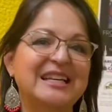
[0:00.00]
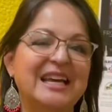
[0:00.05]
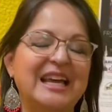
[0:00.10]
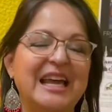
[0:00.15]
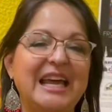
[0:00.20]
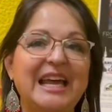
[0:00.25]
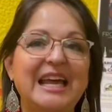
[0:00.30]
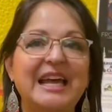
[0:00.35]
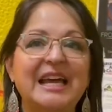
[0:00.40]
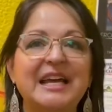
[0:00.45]

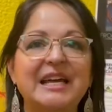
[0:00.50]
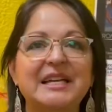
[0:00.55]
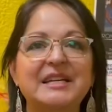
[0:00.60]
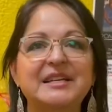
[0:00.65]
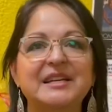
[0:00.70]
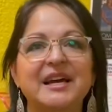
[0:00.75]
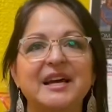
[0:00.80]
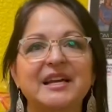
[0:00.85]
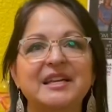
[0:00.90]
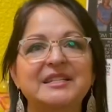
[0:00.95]

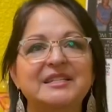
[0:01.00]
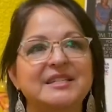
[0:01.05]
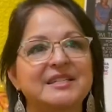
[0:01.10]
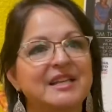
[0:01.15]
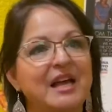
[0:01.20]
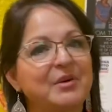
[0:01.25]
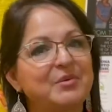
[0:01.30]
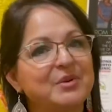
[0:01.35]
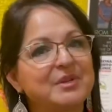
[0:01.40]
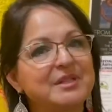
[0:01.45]
And he says,
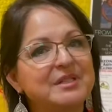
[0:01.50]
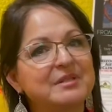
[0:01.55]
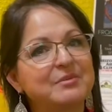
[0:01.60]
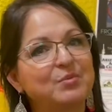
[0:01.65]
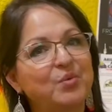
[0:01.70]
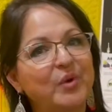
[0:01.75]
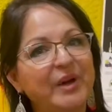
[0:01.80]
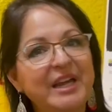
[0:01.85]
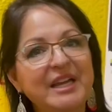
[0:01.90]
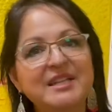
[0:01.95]
I was
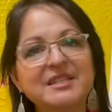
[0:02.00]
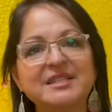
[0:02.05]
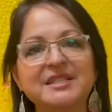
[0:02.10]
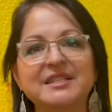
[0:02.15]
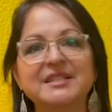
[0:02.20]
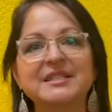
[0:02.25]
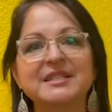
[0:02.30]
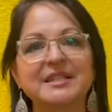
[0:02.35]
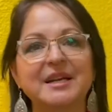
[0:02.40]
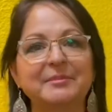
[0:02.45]

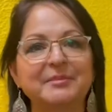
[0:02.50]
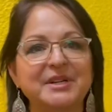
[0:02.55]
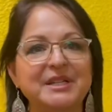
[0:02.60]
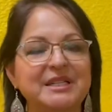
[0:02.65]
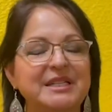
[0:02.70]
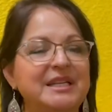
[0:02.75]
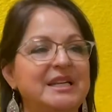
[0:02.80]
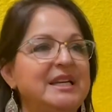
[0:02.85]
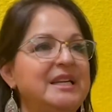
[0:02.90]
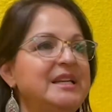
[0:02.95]
raised in
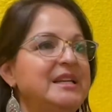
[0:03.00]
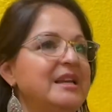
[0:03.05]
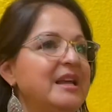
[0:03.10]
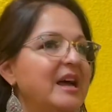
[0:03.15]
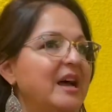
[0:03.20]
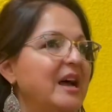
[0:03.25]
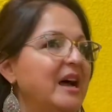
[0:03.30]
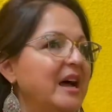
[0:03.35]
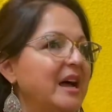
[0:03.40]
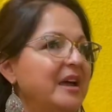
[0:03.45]
Somerton,
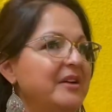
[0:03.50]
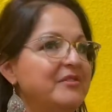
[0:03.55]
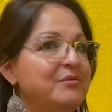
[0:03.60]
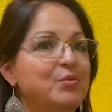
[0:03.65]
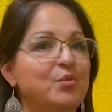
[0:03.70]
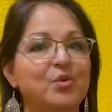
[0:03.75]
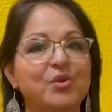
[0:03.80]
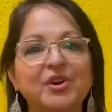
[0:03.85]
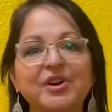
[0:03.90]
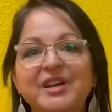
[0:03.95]
I
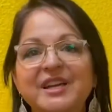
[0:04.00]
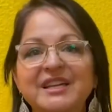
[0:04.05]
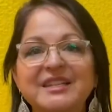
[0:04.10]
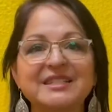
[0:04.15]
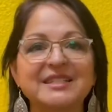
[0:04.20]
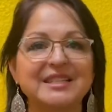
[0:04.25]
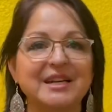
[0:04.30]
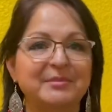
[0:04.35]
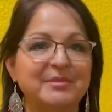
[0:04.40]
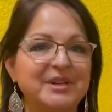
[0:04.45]
work in
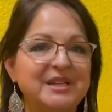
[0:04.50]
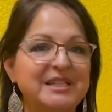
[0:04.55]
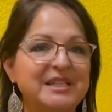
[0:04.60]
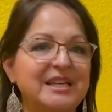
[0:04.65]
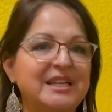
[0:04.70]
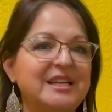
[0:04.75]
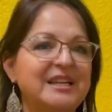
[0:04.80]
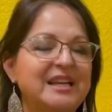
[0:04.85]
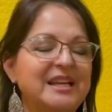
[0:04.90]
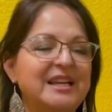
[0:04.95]

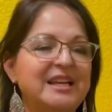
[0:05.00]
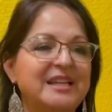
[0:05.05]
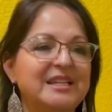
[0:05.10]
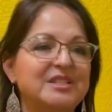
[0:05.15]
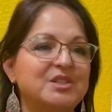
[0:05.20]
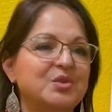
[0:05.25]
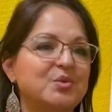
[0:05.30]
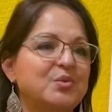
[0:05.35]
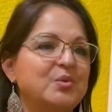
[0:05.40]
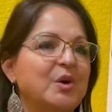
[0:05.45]
Somerton, and
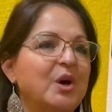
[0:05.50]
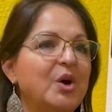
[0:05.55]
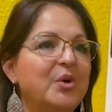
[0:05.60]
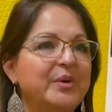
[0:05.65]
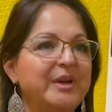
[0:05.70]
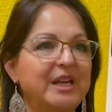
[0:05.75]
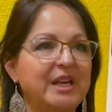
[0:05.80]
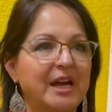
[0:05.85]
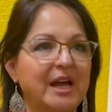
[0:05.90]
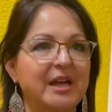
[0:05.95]
it's
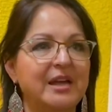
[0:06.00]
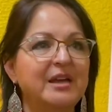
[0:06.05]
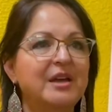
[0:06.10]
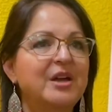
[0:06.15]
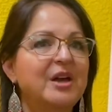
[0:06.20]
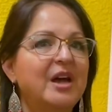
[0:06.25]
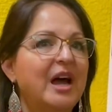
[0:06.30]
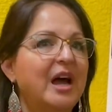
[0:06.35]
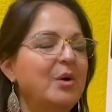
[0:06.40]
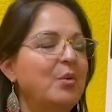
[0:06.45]
growing, and
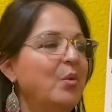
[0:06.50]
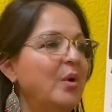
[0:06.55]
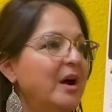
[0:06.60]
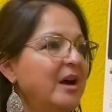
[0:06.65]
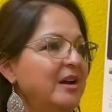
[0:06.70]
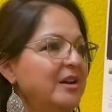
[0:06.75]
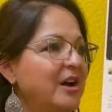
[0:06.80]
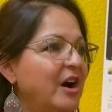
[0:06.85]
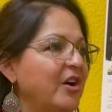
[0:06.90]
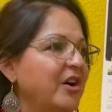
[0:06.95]
I
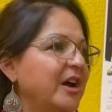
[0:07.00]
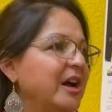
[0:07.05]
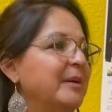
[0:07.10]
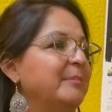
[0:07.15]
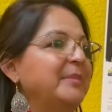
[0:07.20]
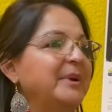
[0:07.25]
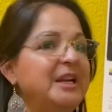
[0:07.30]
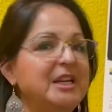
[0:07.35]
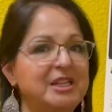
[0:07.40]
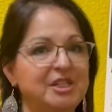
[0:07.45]
want our
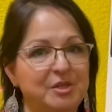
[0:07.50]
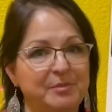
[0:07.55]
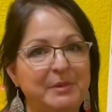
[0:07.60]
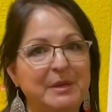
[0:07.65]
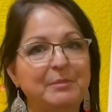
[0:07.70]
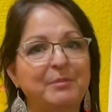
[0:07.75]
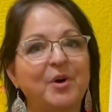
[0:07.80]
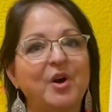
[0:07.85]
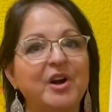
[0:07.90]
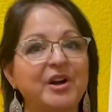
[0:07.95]
company to be
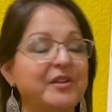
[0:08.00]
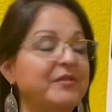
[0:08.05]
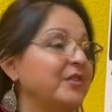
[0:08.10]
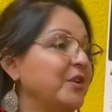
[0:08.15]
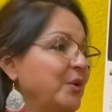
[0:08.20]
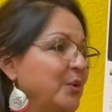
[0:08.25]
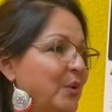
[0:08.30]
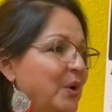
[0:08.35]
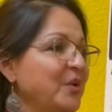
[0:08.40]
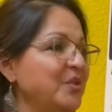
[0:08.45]
part of
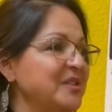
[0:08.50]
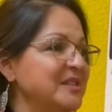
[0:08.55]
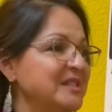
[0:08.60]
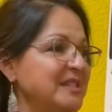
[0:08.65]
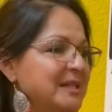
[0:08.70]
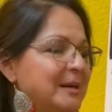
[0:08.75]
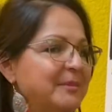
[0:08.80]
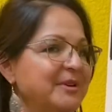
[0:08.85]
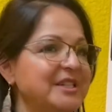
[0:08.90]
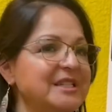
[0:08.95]
the growth in
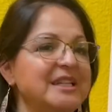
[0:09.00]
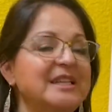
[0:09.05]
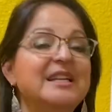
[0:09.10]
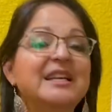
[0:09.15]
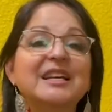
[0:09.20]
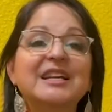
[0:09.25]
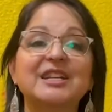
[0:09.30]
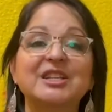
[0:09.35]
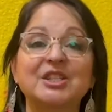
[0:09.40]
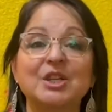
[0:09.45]
Somerton.
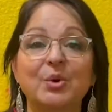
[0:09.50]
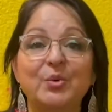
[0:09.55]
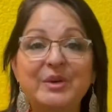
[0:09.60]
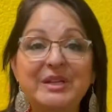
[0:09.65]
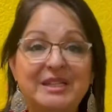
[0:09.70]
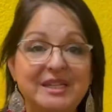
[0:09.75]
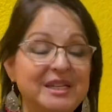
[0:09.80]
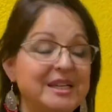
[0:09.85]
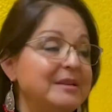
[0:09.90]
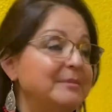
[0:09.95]
So we
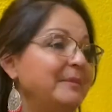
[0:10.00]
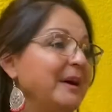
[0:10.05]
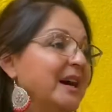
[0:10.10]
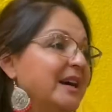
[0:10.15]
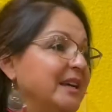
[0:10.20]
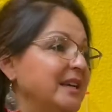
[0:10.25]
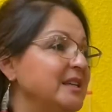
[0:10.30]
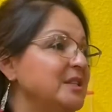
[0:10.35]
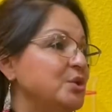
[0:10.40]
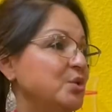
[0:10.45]
did.
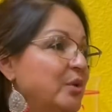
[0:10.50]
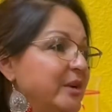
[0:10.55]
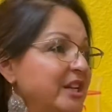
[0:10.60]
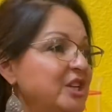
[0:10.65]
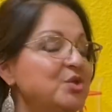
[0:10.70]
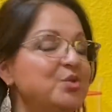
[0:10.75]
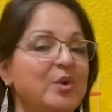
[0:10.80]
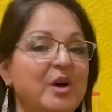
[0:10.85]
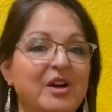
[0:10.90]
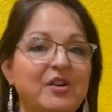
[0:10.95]
Back in
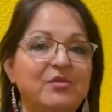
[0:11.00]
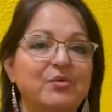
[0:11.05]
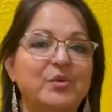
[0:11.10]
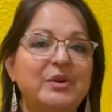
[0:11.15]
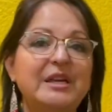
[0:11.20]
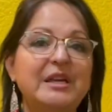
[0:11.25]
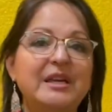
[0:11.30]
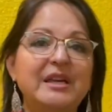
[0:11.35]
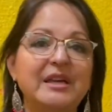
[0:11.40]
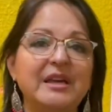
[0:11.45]
2012,
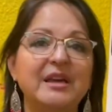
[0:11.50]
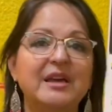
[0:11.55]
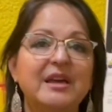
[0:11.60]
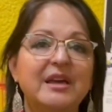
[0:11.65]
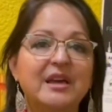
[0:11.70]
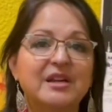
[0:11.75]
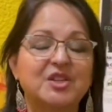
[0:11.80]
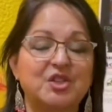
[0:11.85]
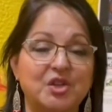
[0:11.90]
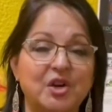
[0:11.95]
we
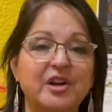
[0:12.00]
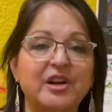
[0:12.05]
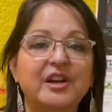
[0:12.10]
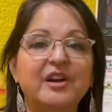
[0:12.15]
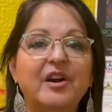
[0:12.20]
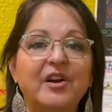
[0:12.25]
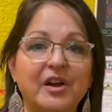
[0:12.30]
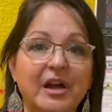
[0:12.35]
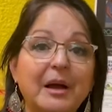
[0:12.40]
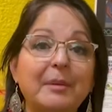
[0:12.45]
started
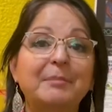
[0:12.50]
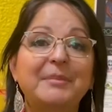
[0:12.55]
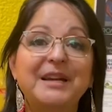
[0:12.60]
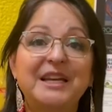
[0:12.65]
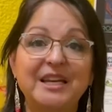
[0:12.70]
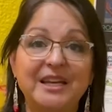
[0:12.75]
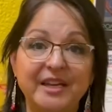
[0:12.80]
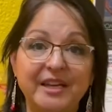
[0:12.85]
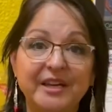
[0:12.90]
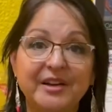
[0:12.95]
our
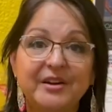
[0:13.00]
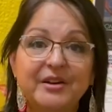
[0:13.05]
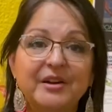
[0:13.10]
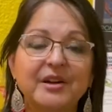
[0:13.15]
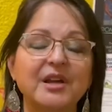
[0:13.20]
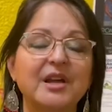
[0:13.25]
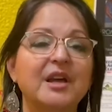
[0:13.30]
company here.